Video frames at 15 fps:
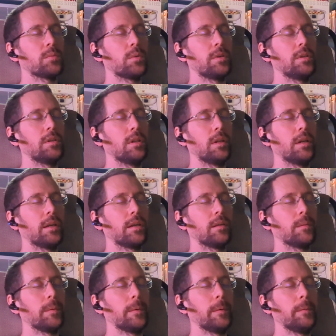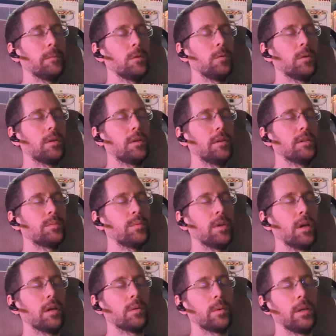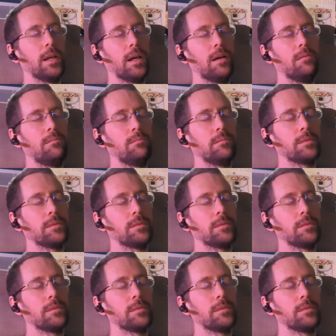where you're like, it's beyond rehab.